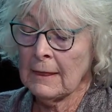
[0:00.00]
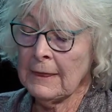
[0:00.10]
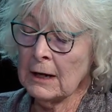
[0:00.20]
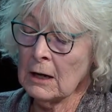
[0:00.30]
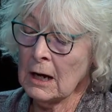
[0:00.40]

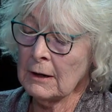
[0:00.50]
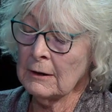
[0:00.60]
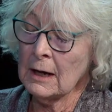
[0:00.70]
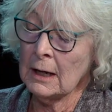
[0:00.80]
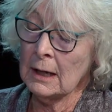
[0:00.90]
There
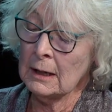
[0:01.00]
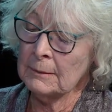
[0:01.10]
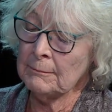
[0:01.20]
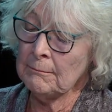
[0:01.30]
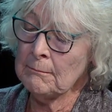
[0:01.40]
are
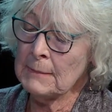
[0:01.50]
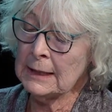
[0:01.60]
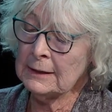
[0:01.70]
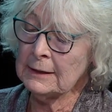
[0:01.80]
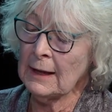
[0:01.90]
uh,
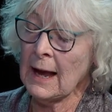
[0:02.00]
many,